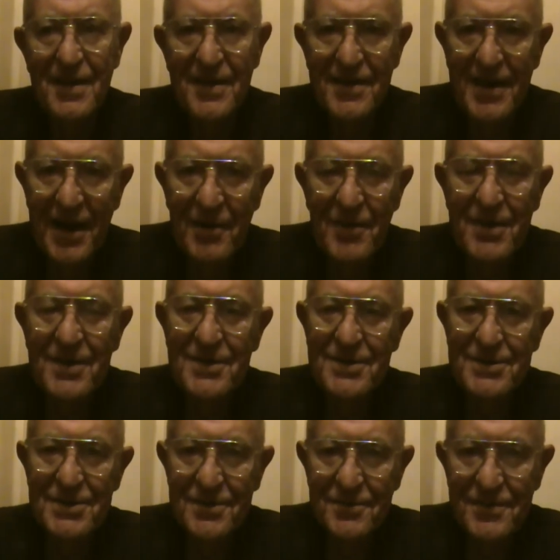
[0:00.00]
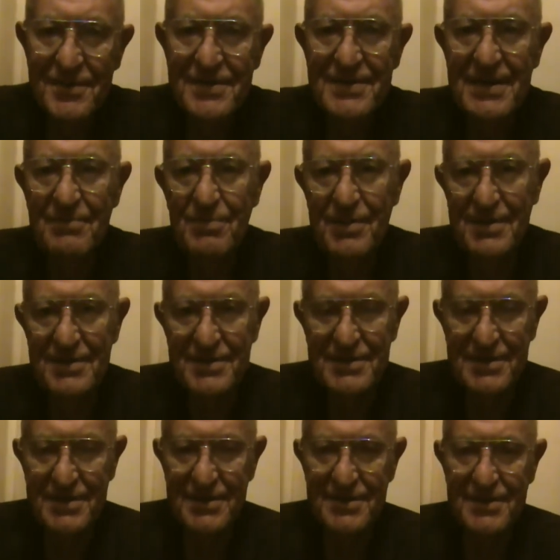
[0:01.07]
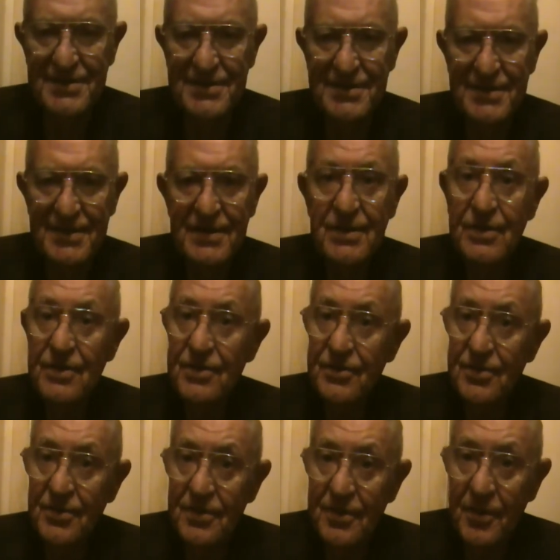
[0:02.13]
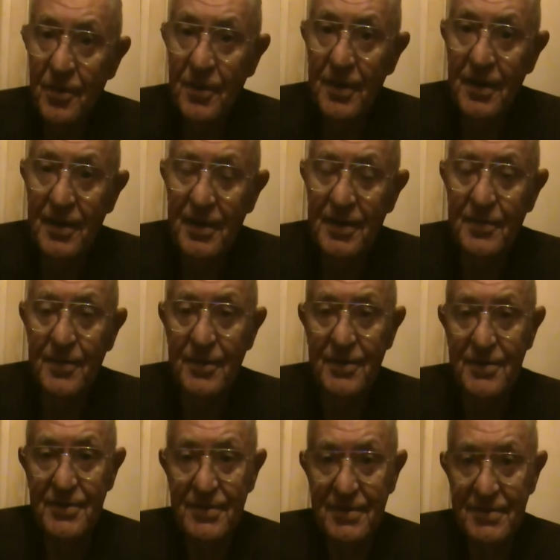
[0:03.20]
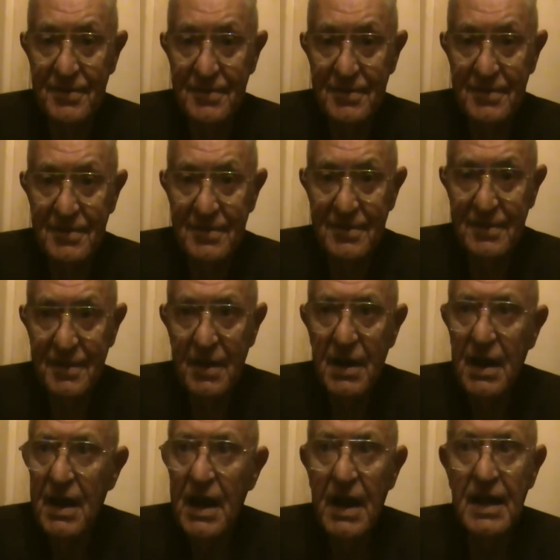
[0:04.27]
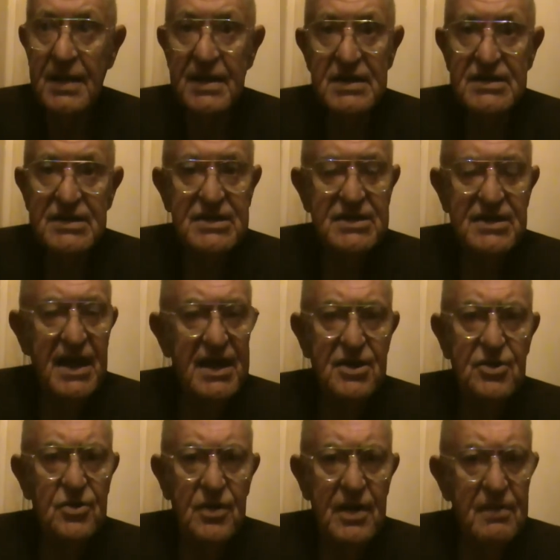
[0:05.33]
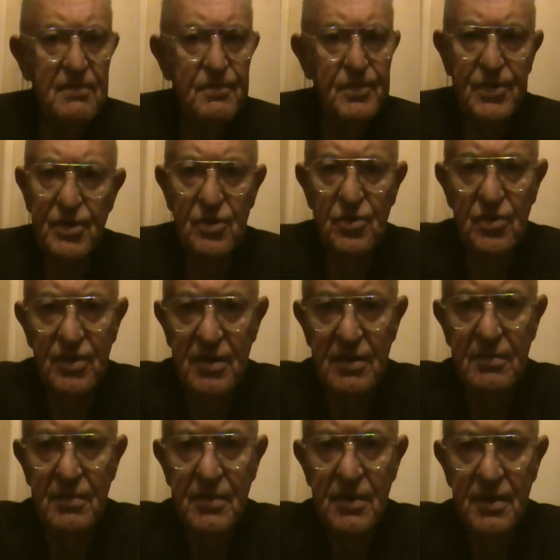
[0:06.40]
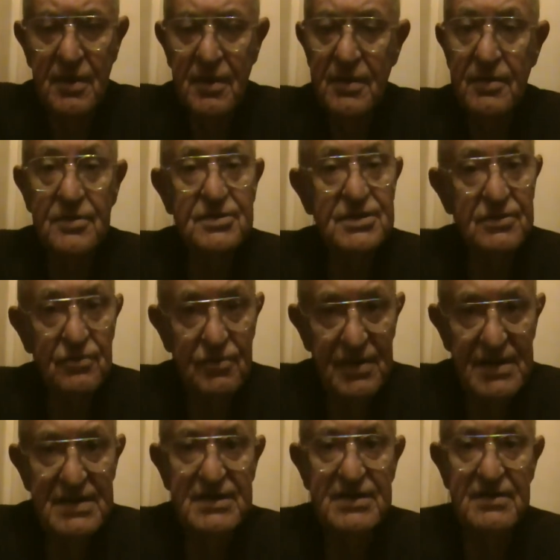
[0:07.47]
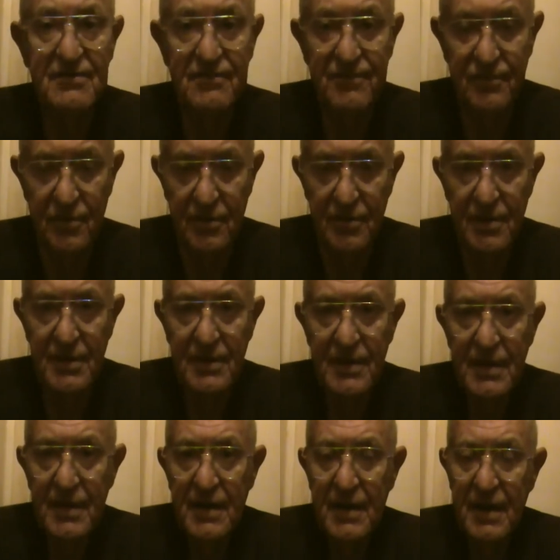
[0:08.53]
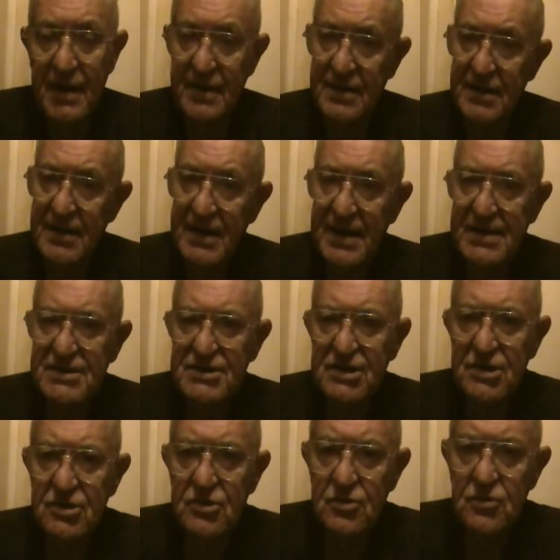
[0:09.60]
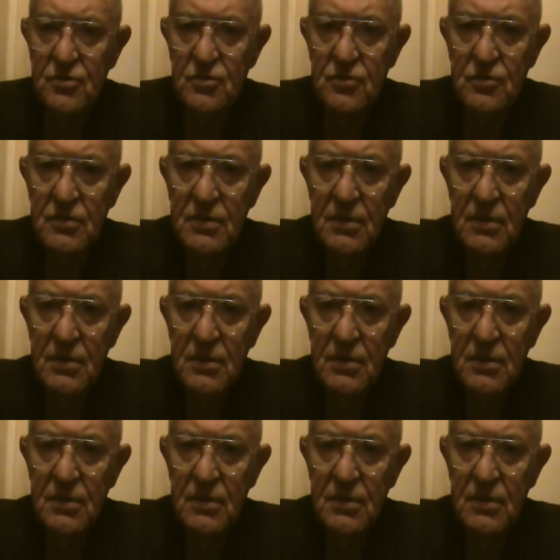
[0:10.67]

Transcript: caricature resemblances to lower animals. And this is not to impugn them. There's a reason for it, and it has to do